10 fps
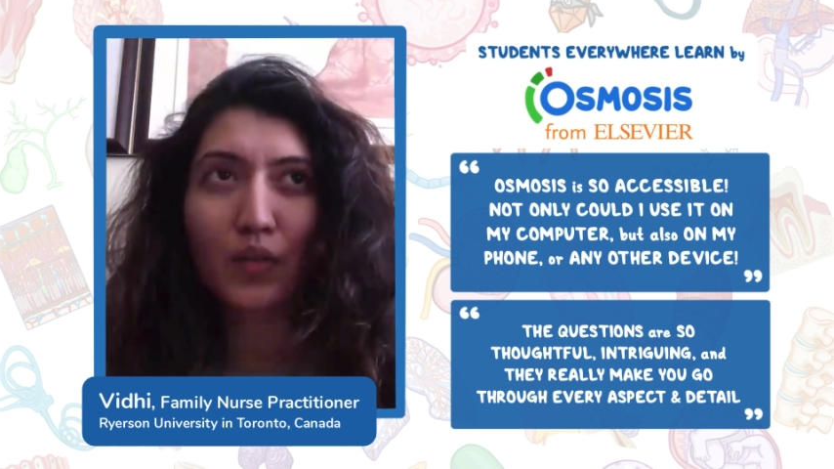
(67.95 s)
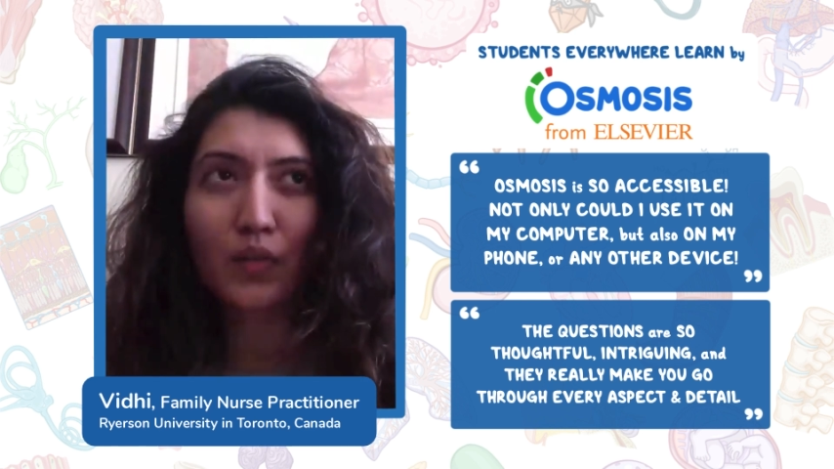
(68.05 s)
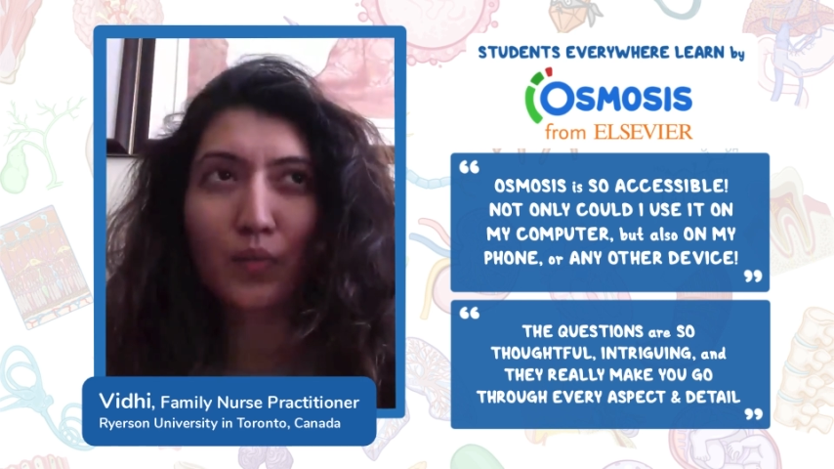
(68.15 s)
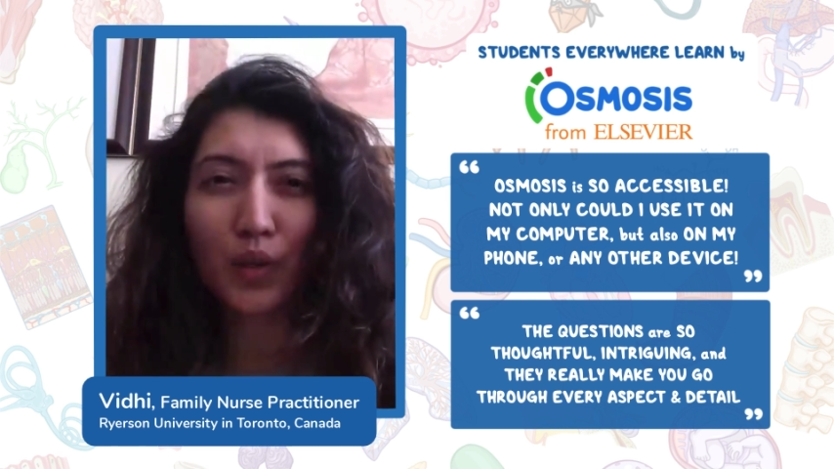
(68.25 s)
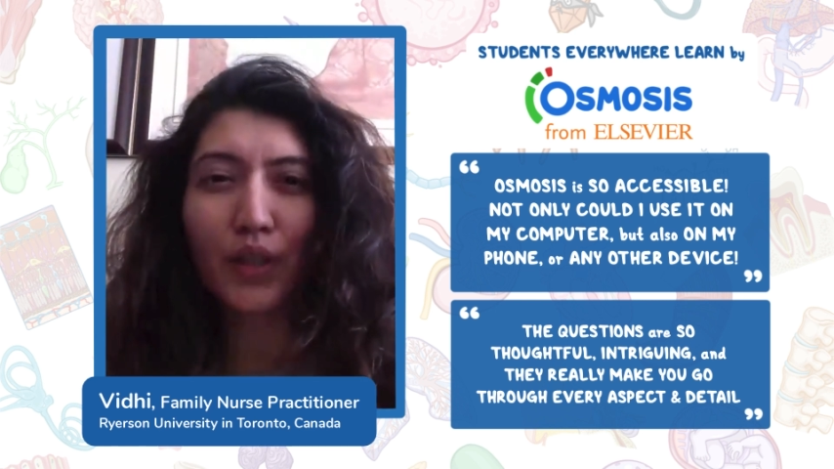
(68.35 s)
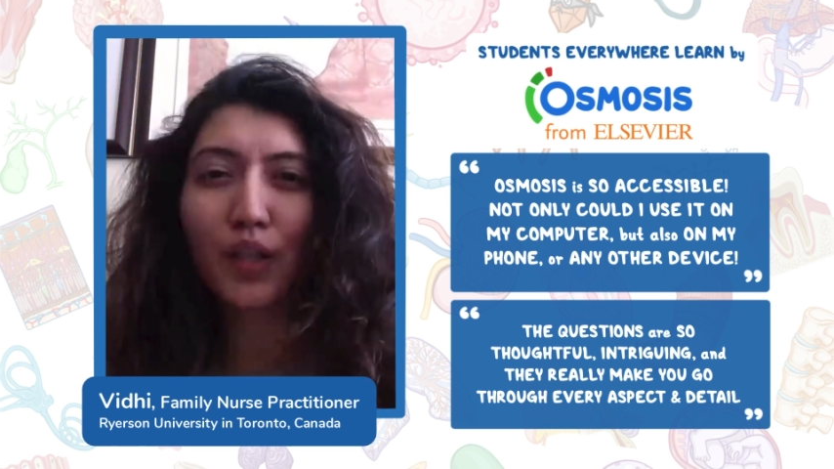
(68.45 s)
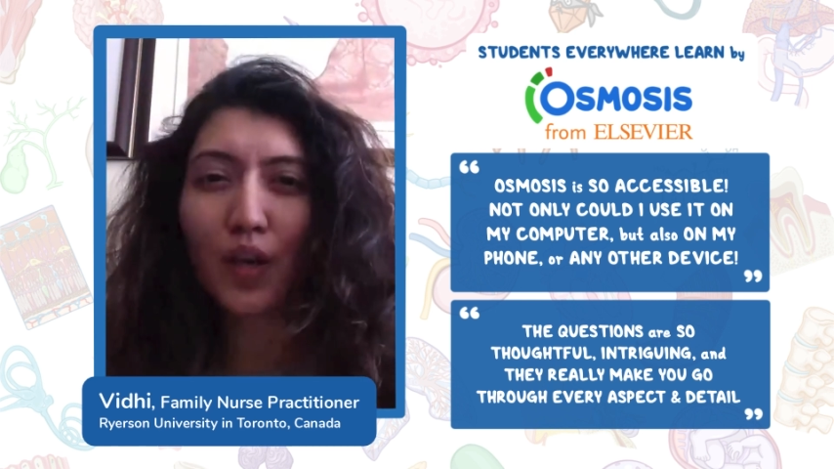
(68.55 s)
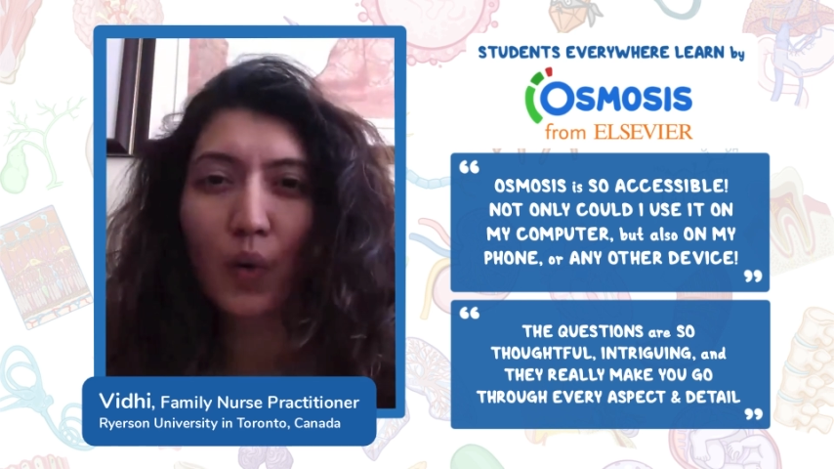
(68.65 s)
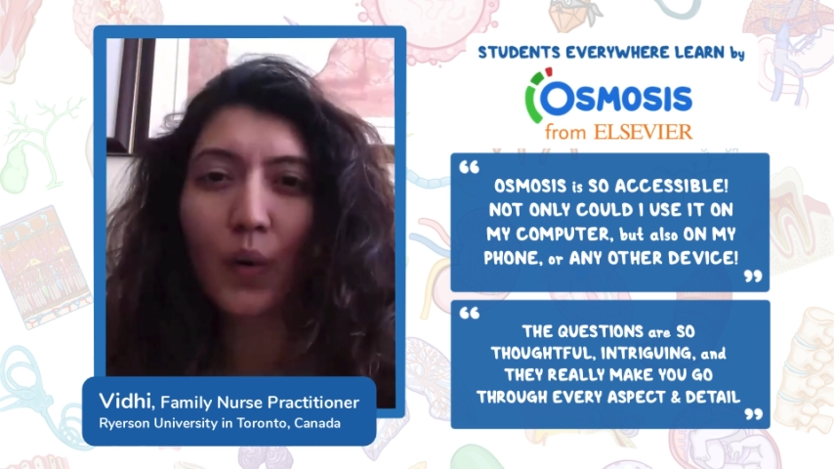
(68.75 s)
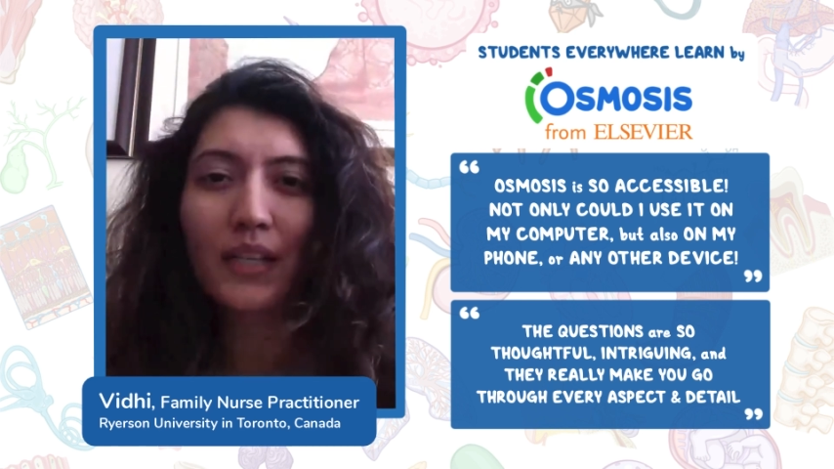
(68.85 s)
really
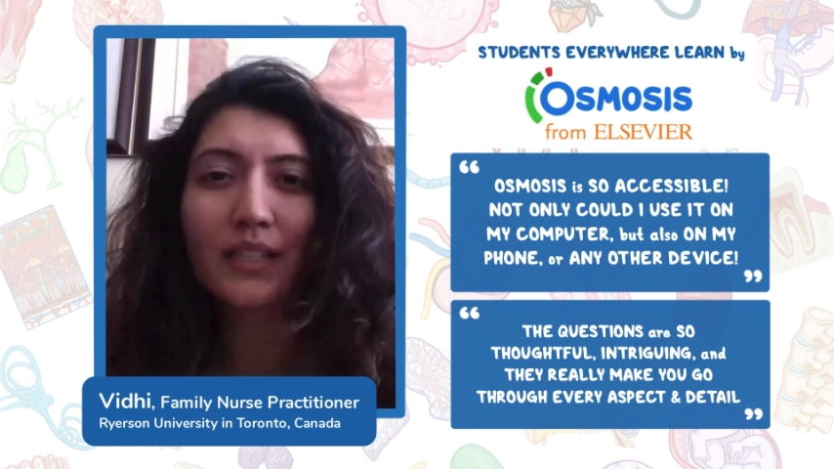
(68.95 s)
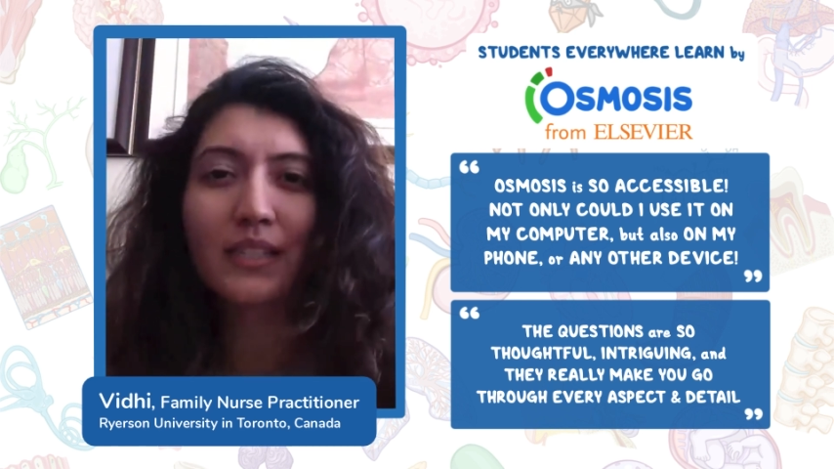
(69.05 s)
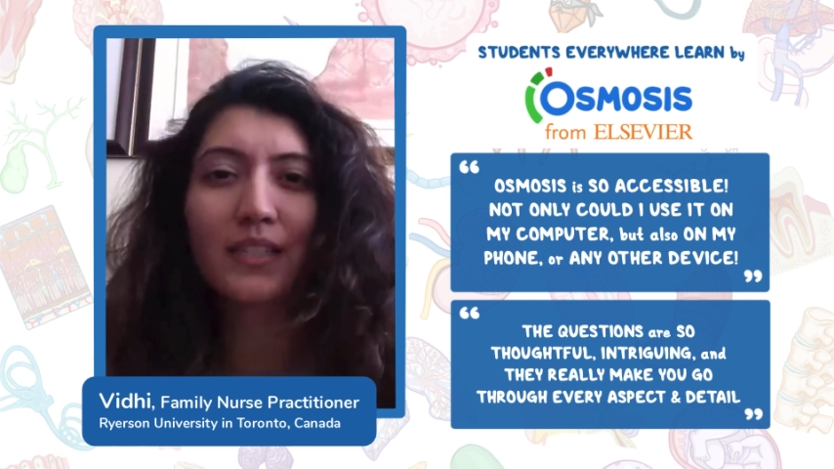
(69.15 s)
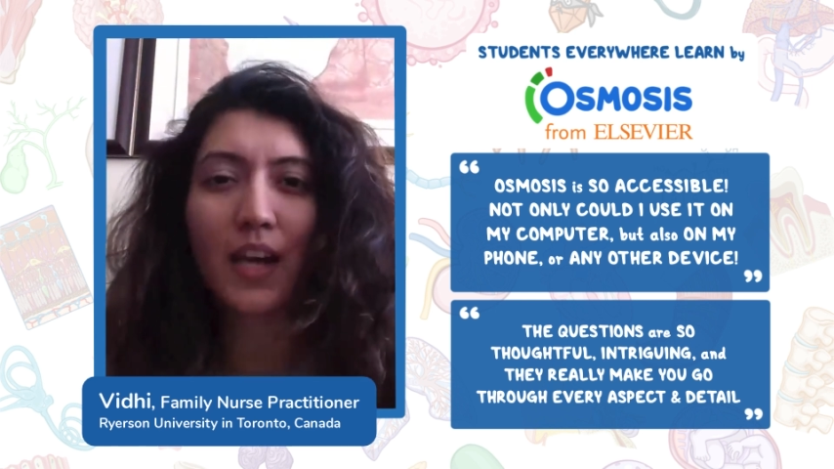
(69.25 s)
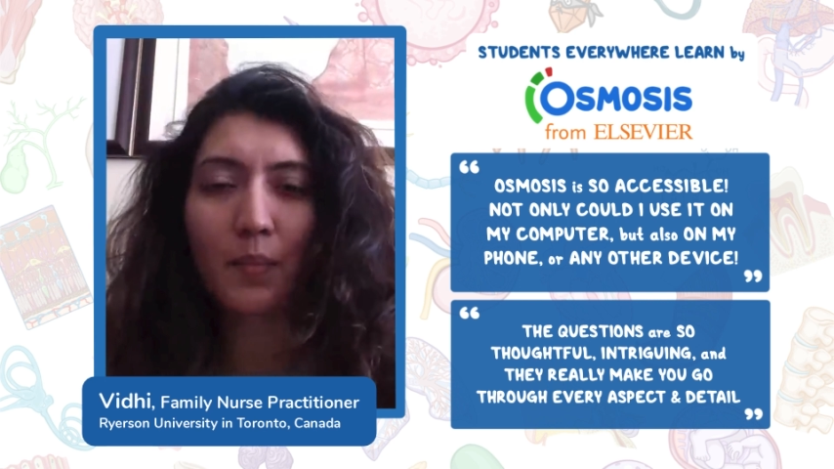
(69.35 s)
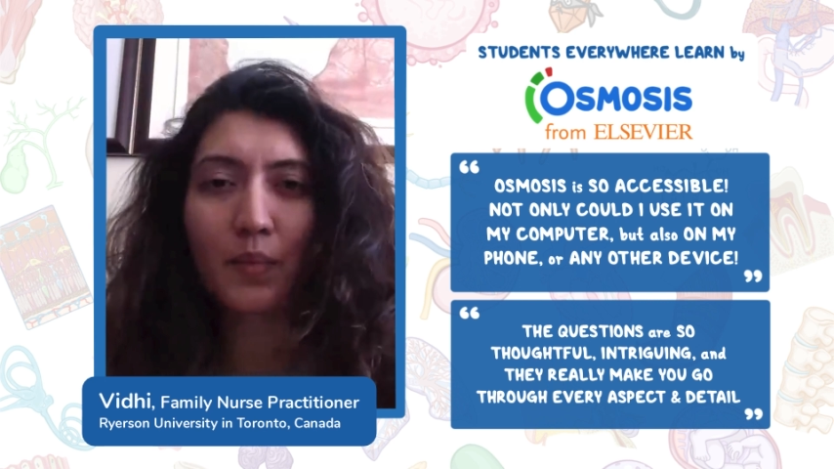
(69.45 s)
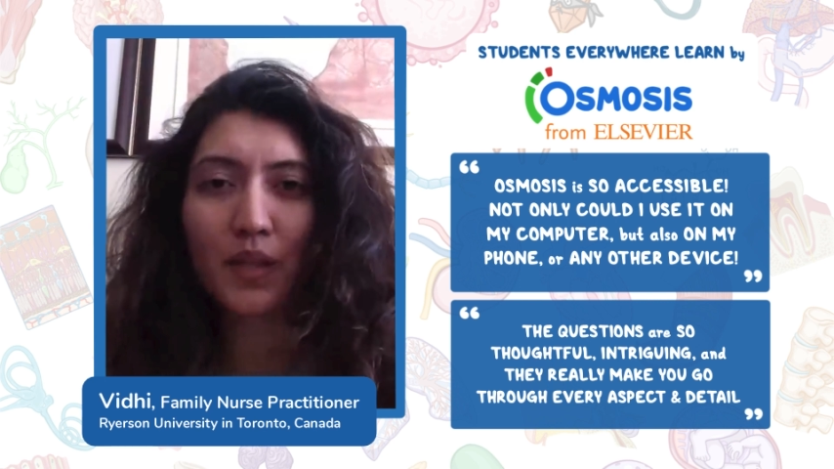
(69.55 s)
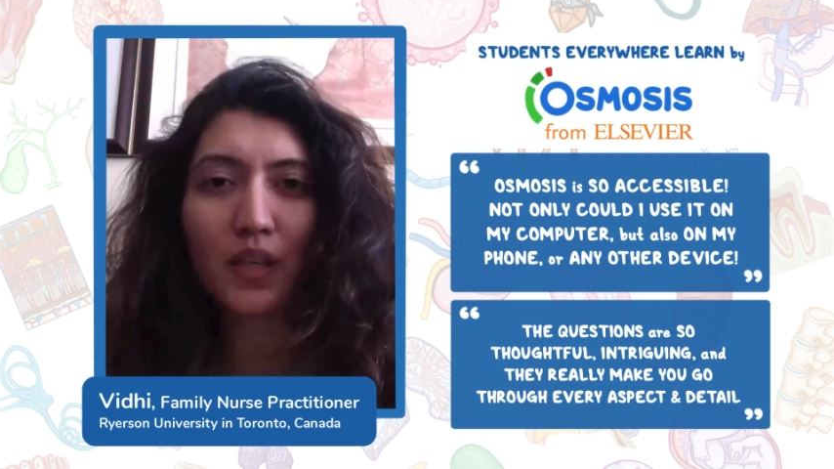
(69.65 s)
go in depth